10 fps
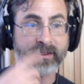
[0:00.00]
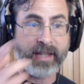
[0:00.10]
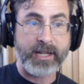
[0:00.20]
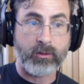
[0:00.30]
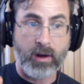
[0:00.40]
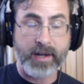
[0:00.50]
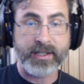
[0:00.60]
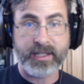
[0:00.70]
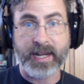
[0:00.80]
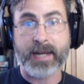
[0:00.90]
later on in
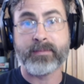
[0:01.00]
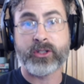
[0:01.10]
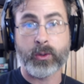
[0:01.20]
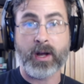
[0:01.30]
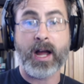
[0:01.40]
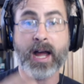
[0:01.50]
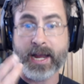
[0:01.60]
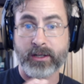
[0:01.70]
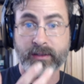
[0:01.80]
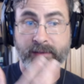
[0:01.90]
the game to a
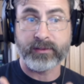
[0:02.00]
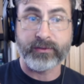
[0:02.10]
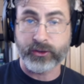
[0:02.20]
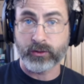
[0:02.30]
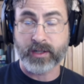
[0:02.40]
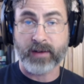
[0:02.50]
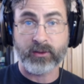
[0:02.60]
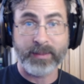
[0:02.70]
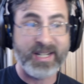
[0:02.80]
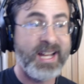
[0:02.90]
higher level of feudal
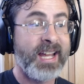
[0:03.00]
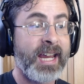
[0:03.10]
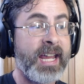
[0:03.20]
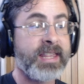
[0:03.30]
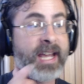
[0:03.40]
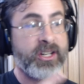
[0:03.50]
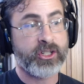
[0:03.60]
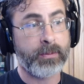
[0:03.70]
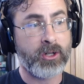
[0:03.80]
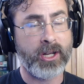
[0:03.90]
government, and that
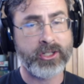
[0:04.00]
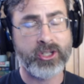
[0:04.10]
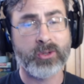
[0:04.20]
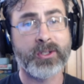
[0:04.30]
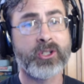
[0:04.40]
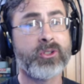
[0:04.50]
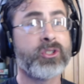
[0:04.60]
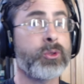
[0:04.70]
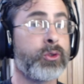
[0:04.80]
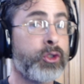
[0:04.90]
ship cost is reduced
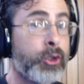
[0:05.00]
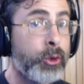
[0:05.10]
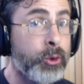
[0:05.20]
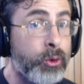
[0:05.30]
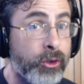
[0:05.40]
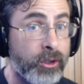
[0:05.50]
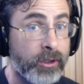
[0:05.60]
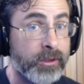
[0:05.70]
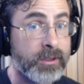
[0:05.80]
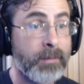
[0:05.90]
to
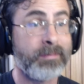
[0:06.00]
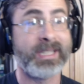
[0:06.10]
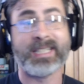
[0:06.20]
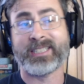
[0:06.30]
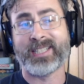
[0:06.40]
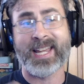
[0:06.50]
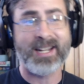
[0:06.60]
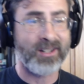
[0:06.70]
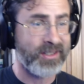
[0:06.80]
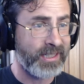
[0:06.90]
2/3, meaning they
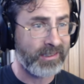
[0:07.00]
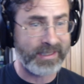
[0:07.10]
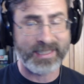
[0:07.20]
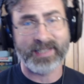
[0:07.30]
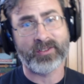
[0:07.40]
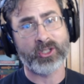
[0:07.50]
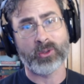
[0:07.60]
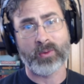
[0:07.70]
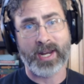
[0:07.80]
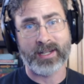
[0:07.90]
are nearly giving you
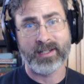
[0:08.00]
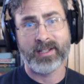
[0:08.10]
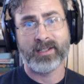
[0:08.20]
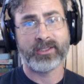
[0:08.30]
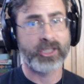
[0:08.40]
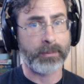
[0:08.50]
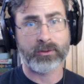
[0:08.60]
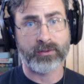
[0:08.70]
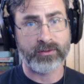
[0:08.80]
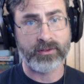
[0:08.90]
away ships
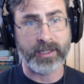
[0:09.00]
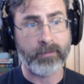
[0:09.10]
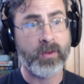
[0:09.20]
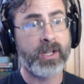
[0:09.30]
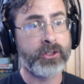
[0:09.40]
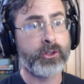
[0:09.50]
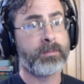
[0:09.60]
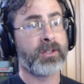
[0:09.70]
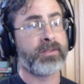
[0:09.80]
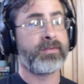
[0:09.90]
for free. You can
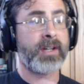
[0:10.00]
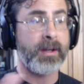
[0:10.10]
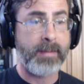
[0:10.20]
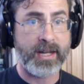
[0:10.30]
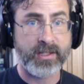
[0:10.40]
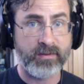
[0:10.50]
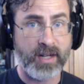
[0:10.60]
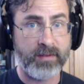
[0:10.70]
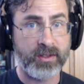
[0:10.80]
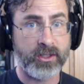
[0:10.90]
build a very massive
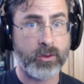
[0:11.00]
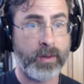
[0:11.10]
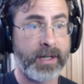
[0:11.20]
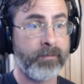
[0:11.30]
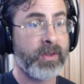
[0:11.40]
navy this way.